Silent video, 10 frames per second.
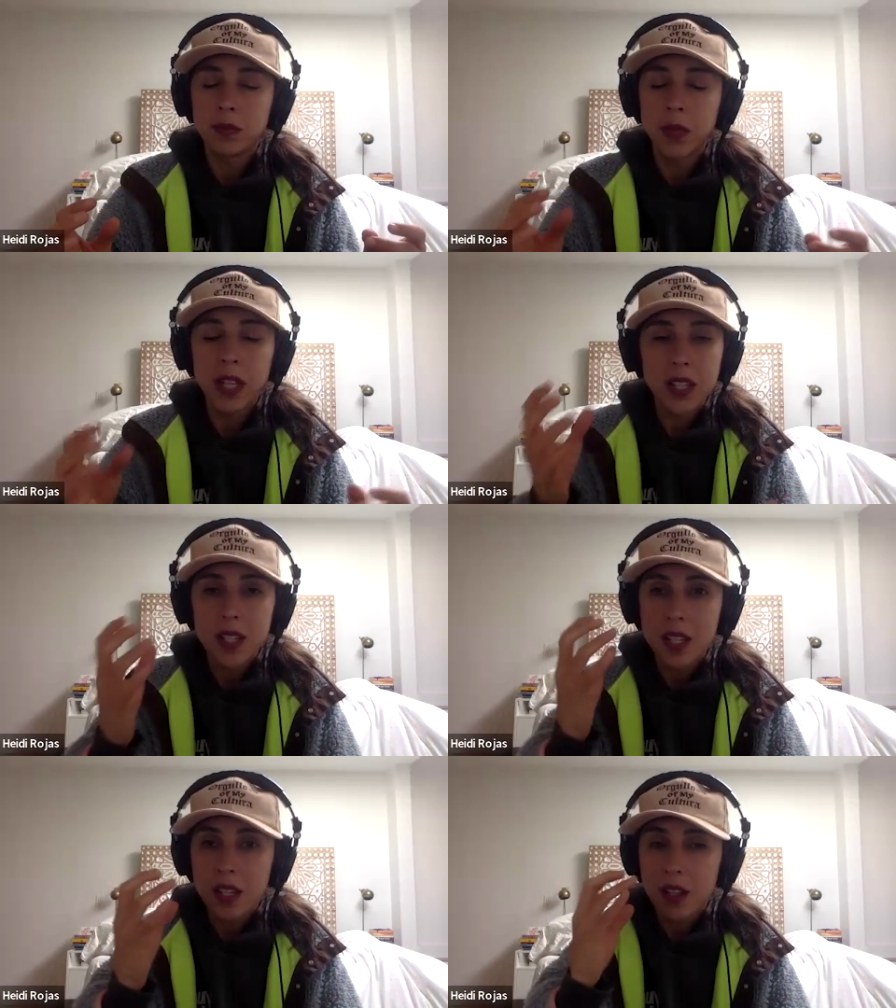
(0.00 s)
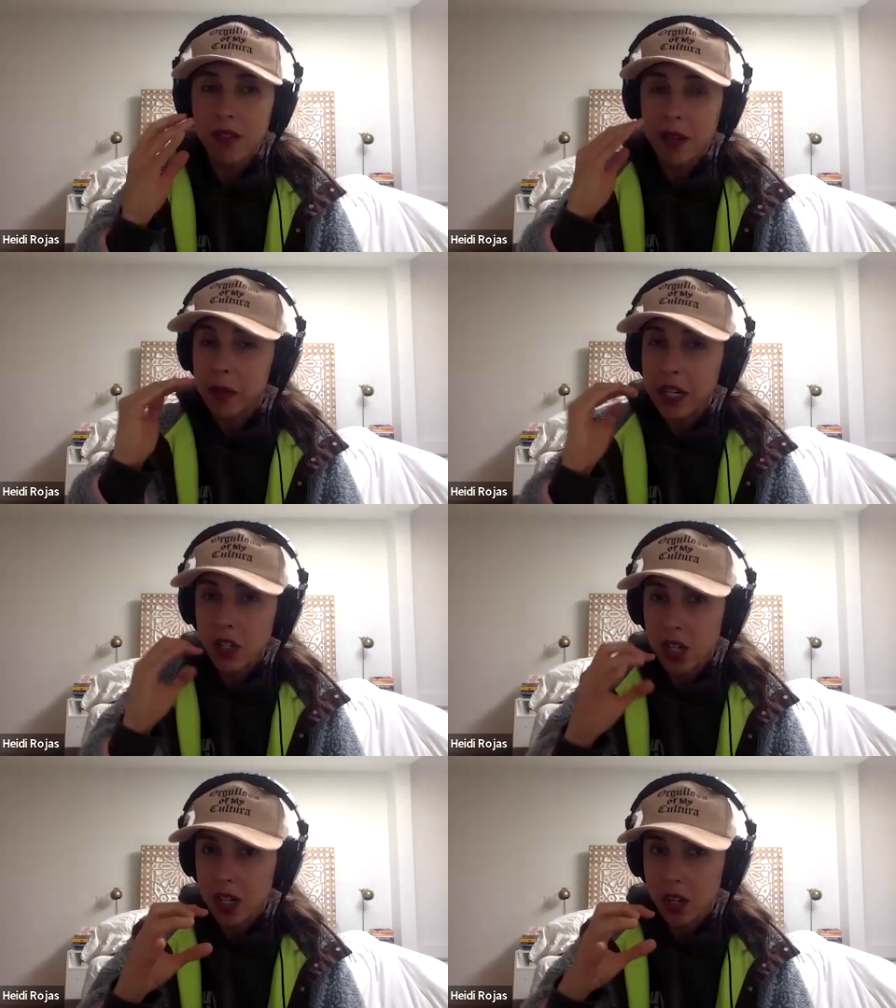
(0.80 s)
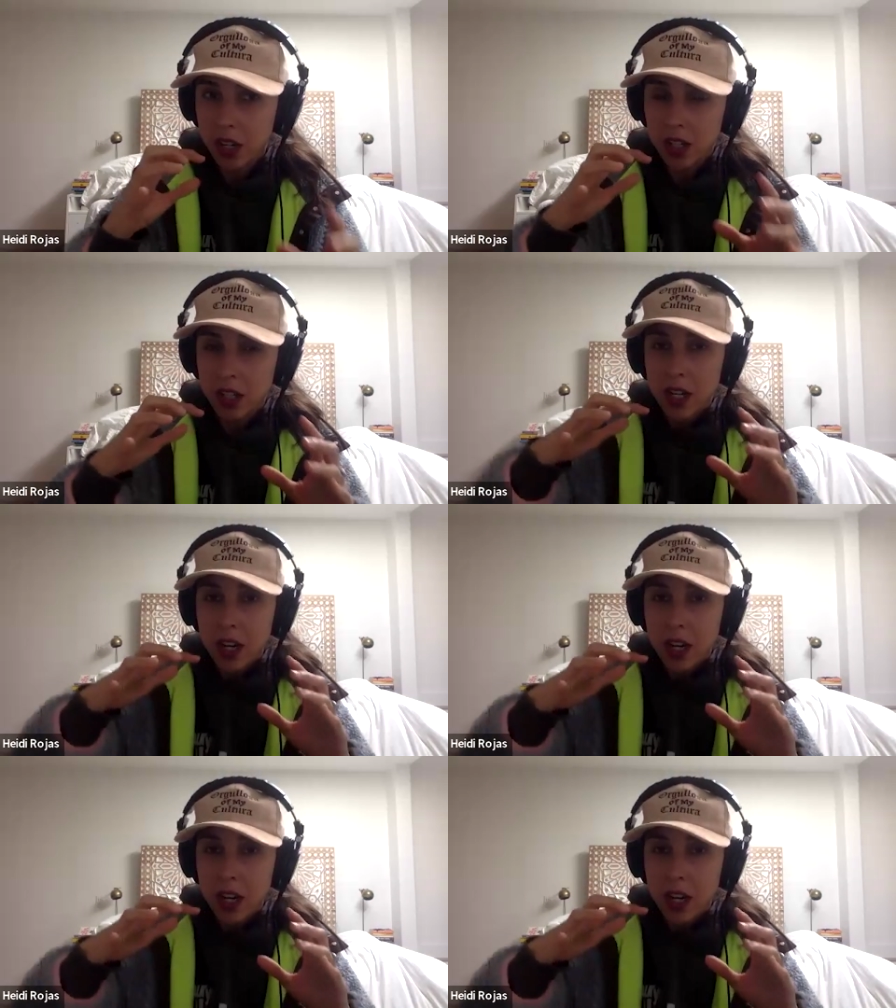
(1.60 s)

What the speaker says: because the vibration in our